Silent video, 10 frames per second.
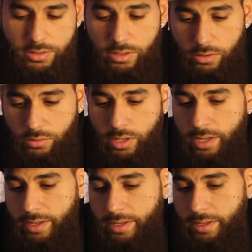So
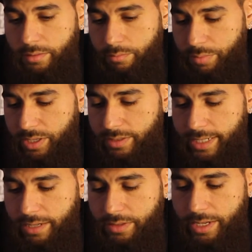being
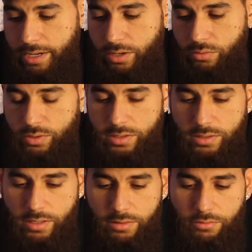down there was